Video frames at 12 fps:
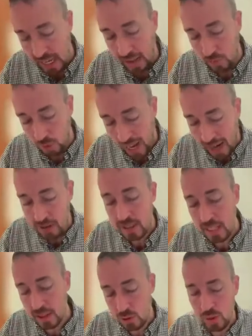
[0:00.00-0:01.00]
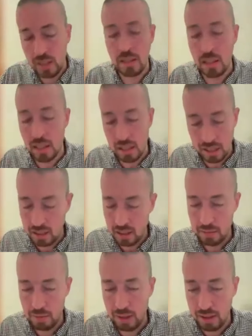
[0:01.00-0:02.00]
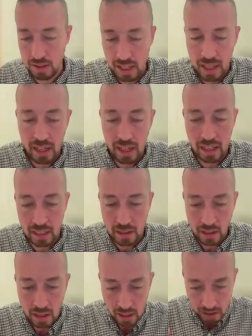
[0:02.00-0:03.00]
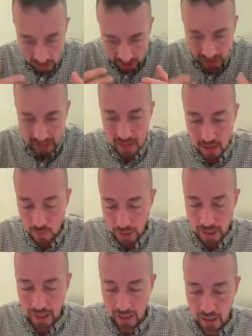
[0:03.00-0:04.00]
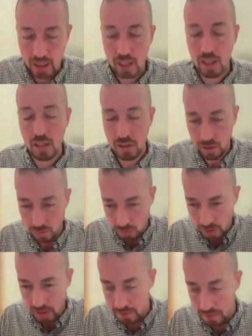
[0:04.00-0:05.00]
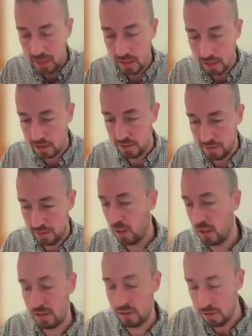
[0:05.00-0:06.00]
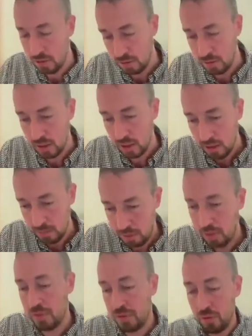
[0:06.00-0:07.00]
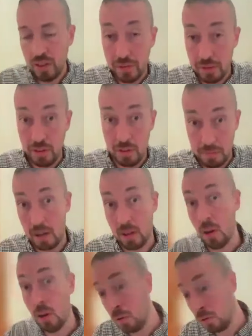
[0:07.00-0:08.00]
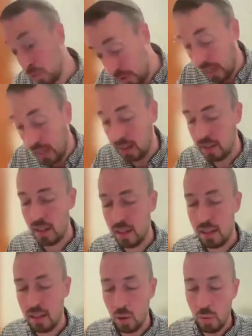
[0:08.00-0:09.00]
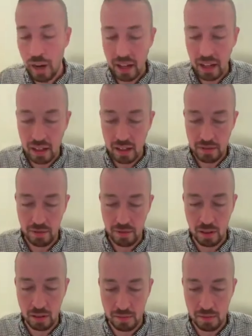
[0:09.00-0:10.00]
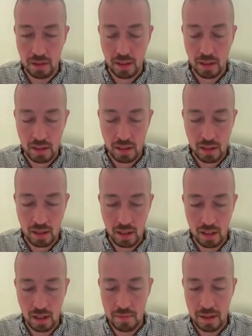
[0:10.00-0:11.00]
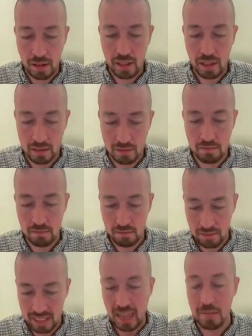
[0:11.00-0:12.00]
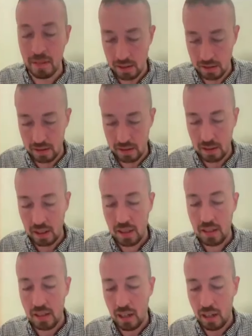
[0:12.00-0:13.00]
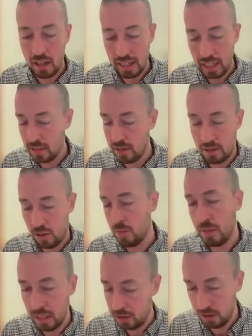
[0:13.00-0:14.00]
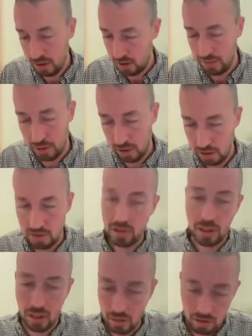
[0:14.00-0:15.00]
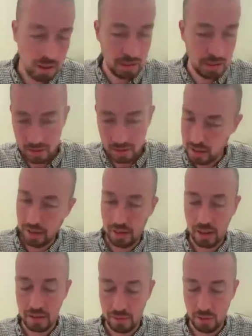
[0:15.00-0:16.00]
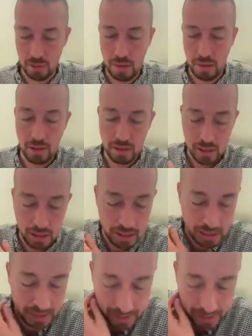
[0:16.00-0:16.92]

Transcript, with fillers: And how does that translate into the present day in lighting the way to what it means for us to pull free from Pharaoh, to get away from uh, American dominance uh, in determination of our security and military and foreign policy?